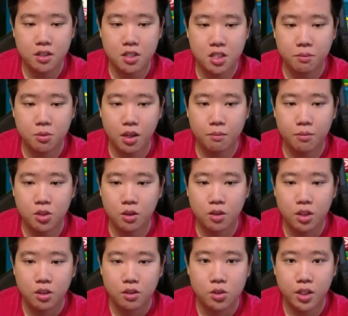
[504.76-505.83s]
Let's just keep,
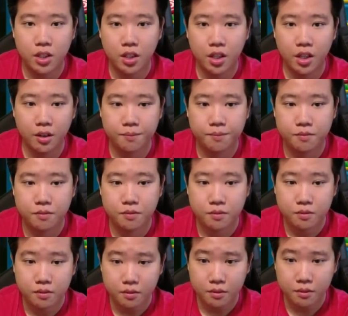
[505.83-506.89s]
training here.
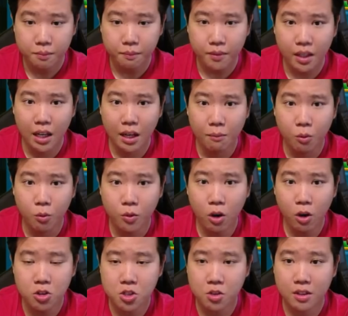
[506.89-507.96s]
We
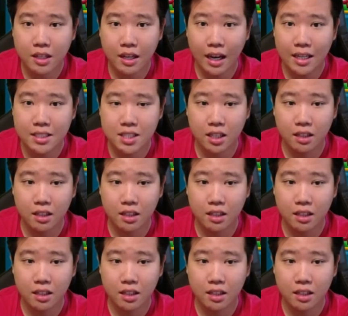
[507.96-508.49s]
also got a